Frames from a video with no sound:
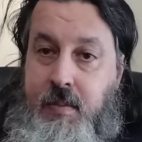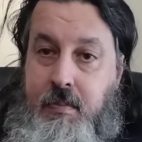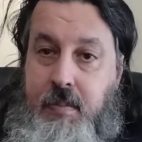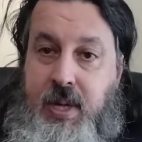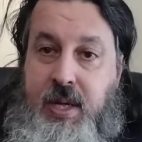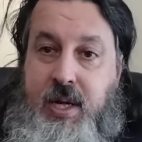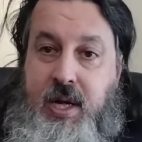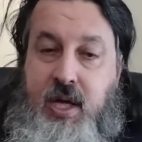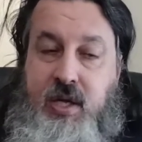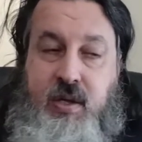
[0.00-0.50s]

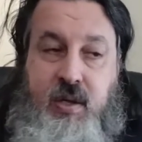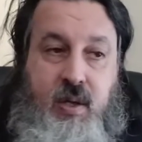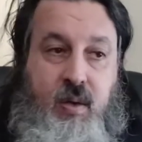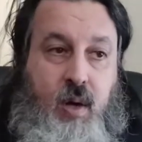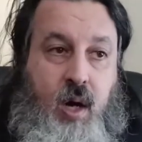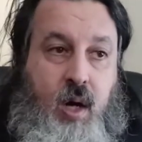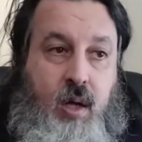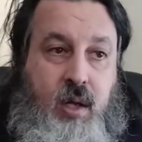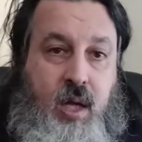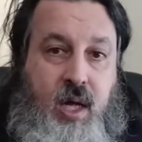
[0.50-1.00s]
Because
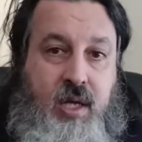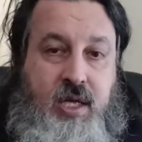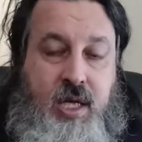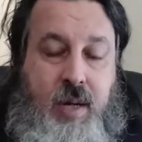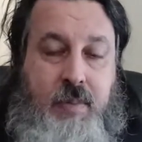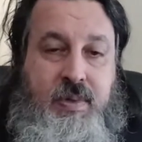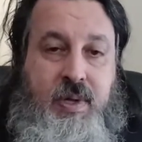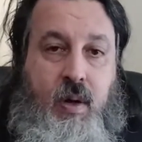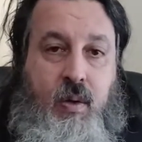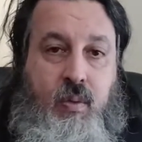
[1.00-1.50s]
there are a lot of
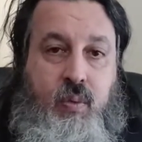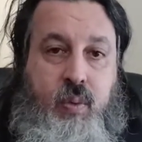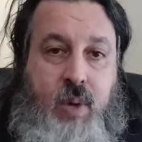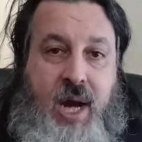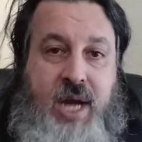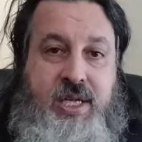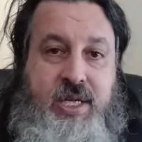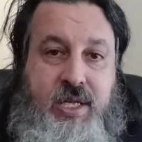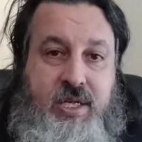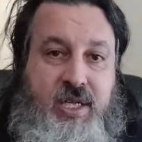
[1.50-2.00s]
times our
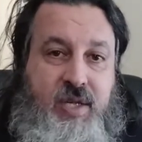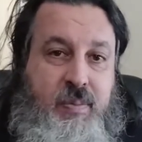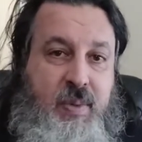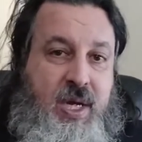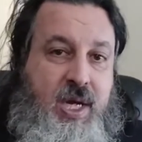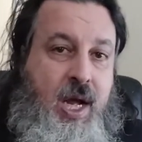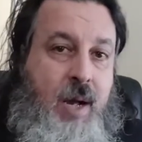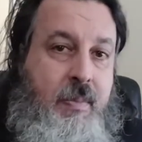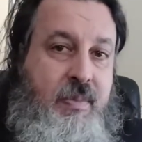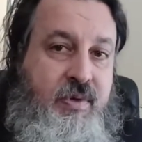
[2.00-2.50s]
righteousness
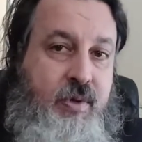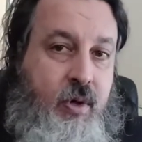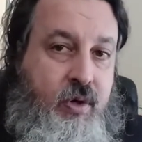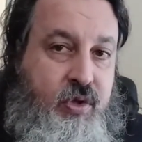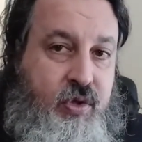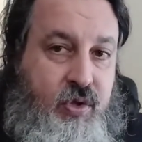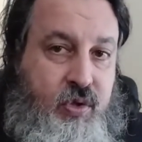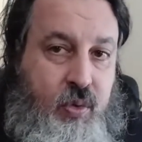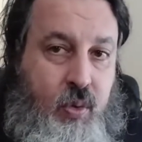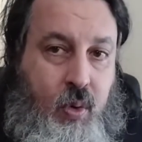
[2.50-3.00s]
becomes
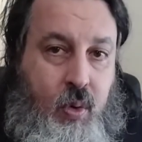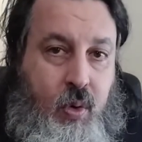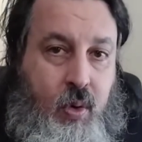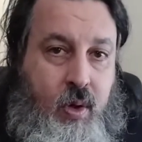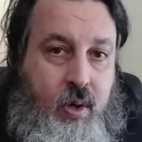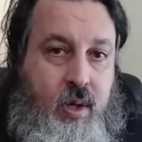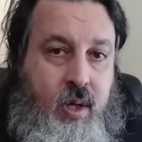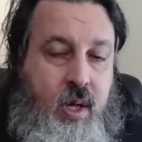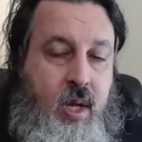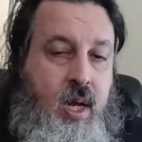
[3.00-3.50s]
our
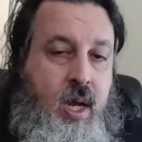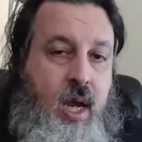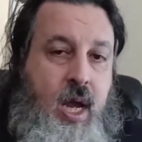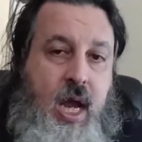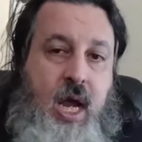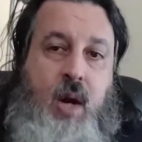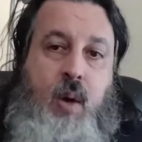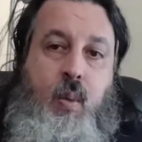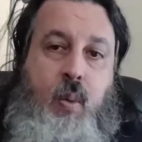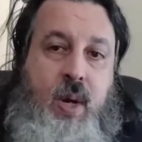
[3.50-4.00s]
sword,
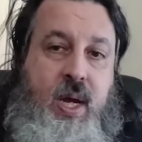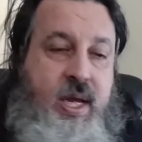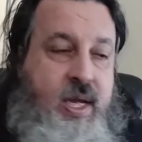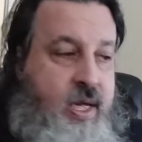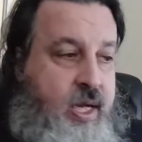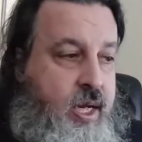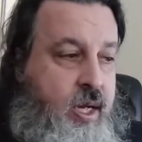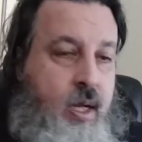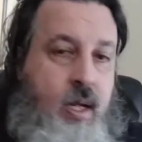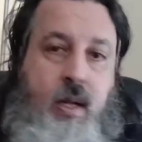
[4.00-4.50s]
and we
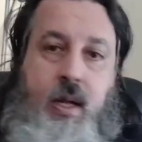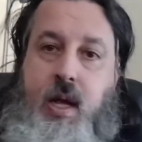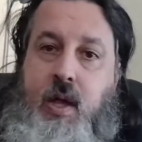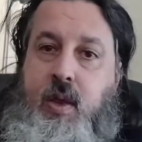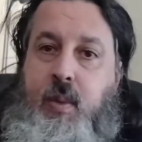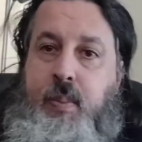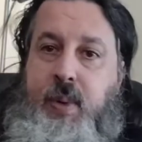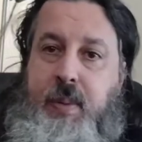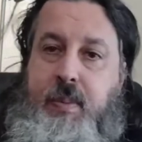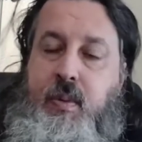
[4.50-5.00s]
kill
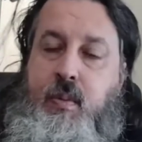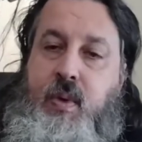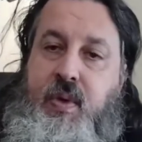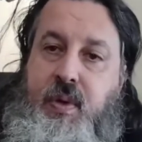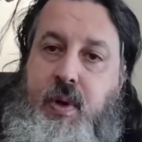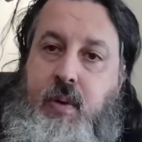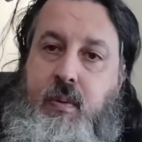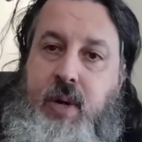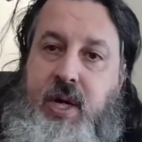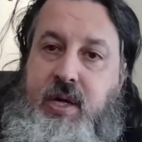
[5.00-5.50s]
other people
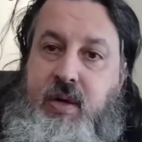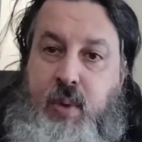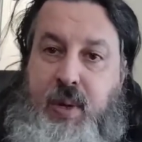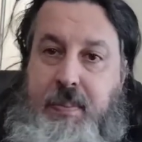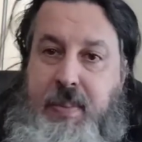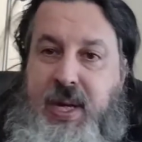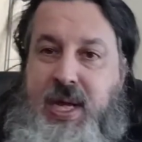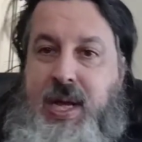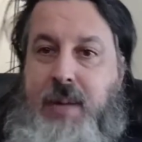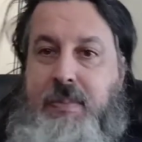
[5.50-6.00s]
with our righteousness.
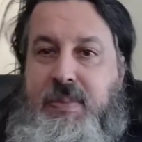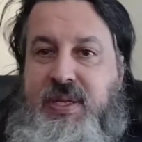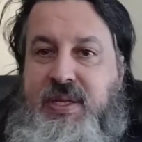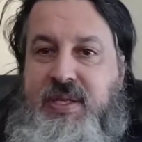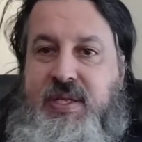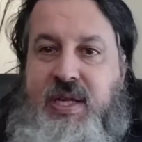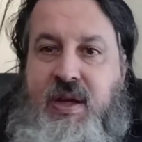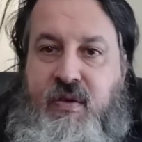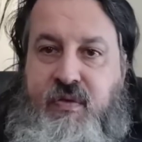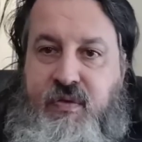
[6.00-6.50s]
We become
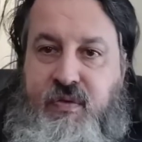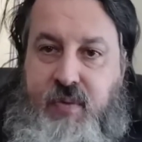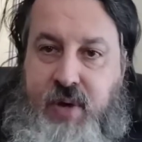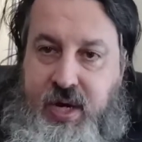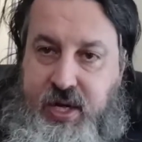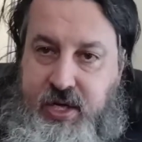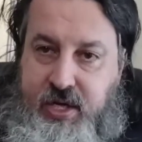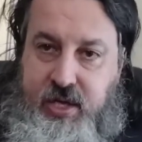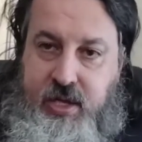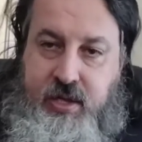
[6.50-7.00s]

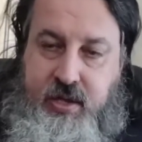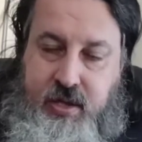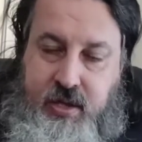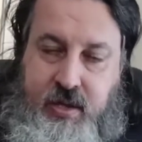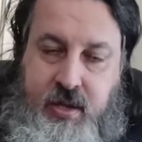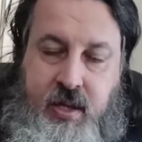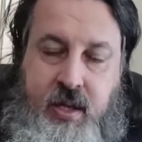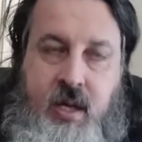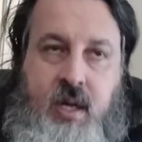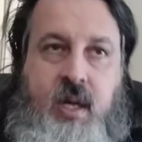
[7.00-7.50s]
self-righteous.
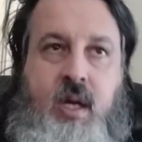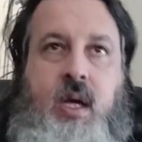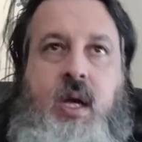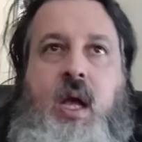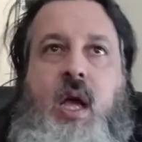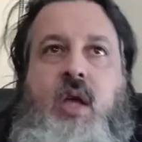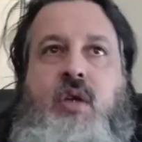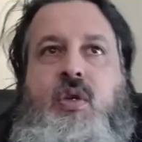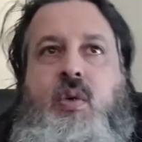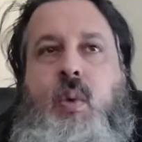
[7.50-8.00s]

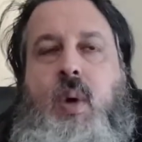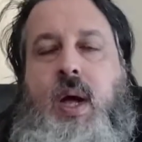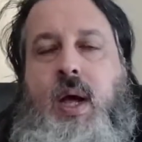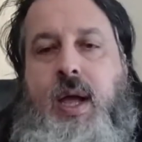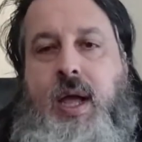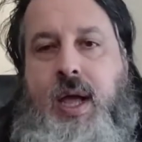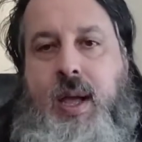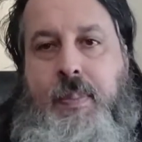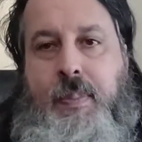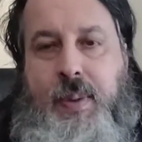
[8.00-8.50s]
And so what
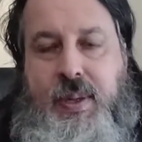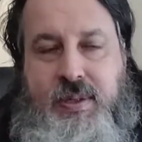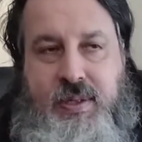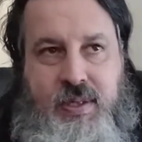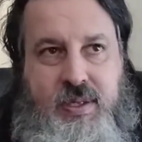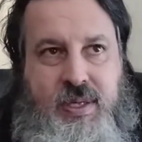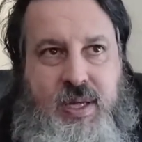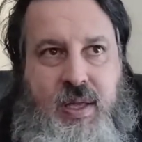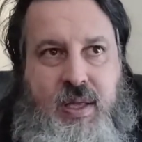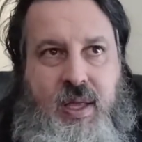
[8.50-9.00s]
happens
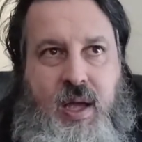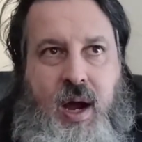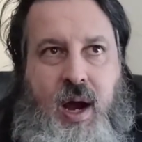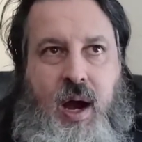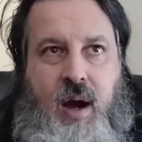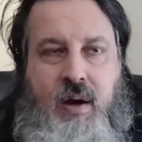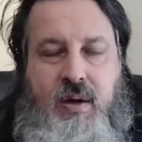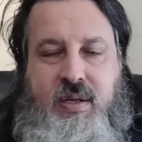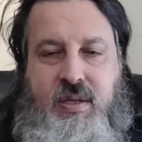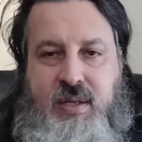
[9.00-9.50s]
is that
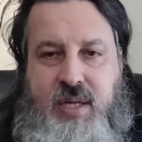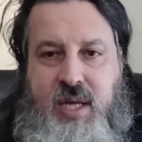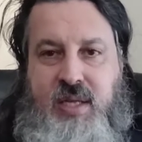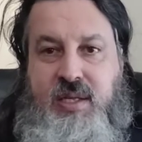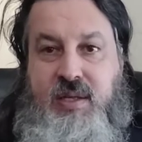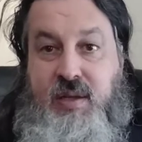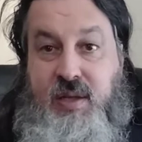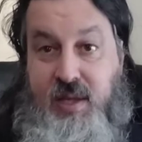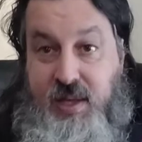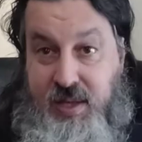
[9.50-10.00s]
our
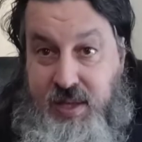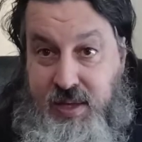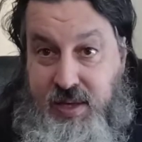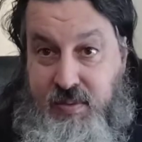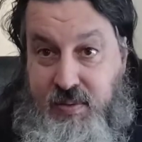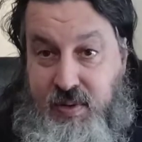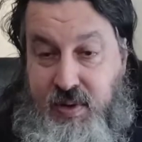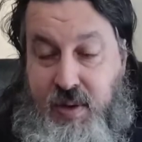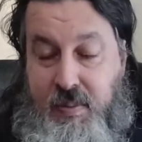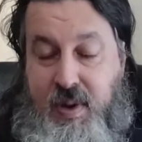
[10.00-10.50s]
sense, and then
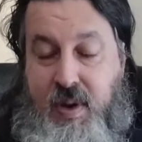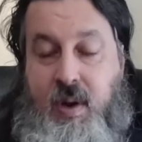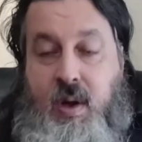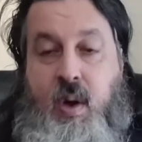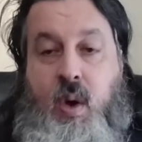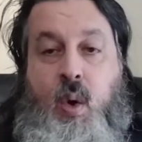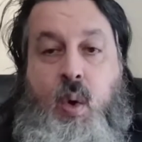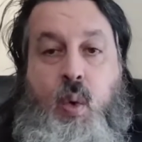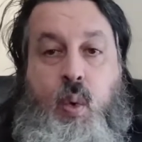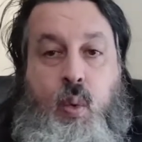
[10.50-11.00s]
there's another one,
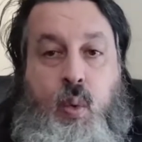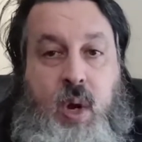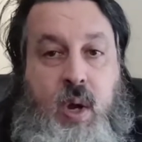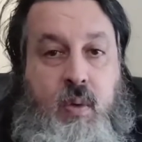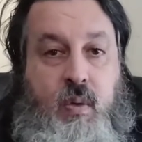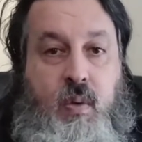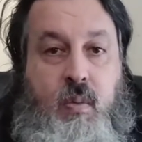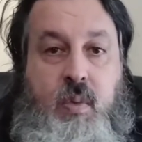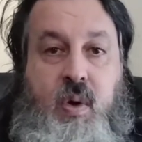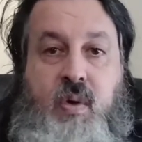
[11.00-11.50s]

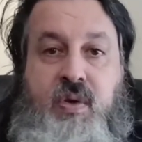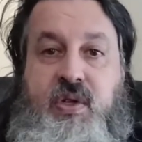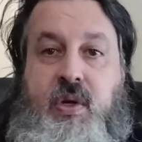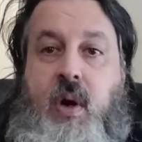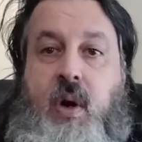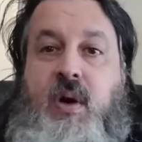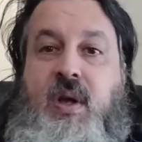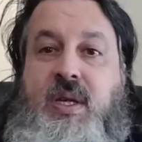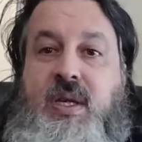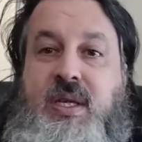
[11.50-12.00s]
it removes
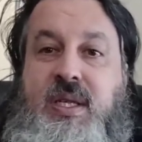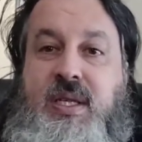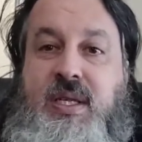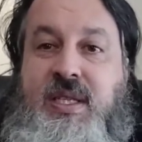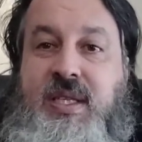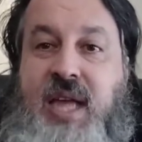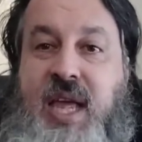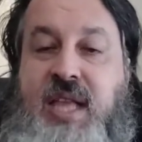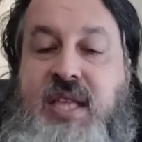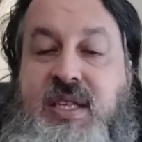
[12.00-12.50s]
our
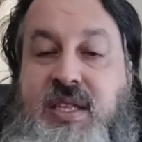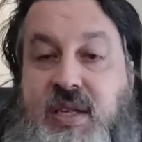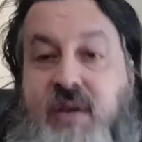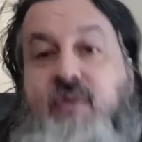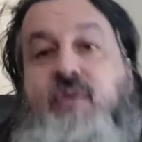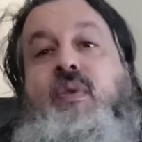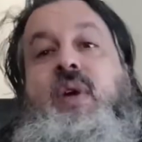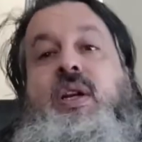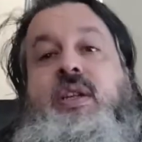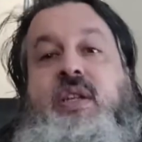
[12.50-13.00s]
sense
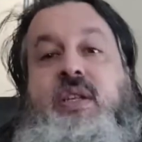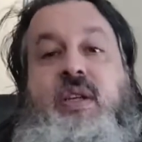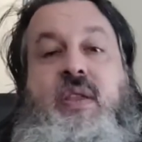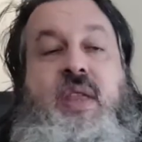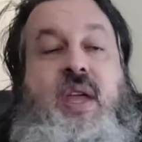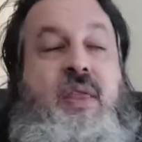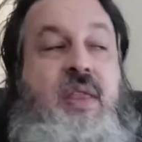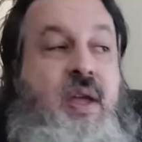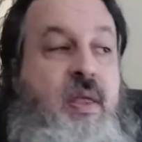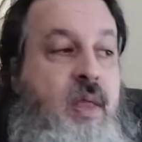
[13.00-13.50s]
of
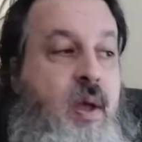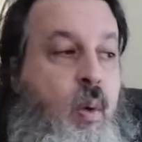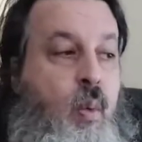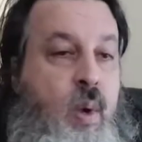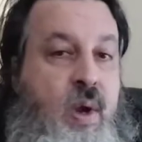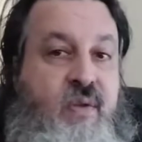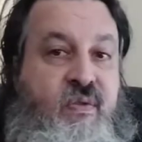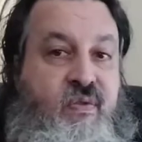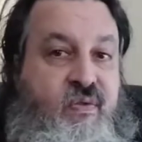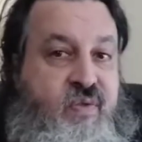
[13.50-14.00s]
righteousness. That
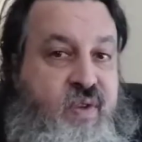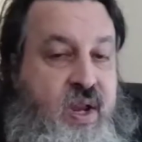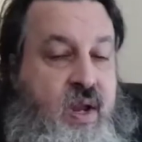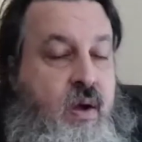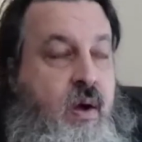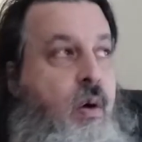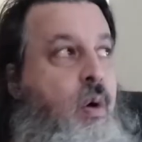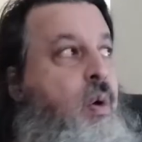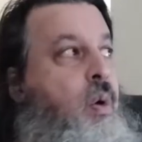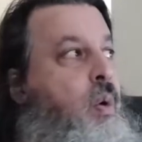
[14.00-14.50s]
we
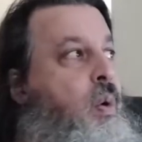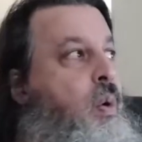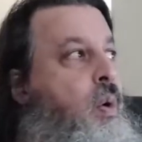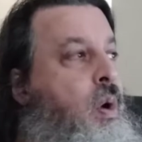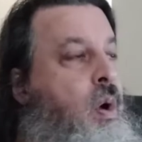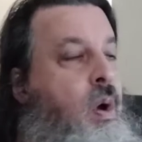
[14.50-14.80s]
feel, oh,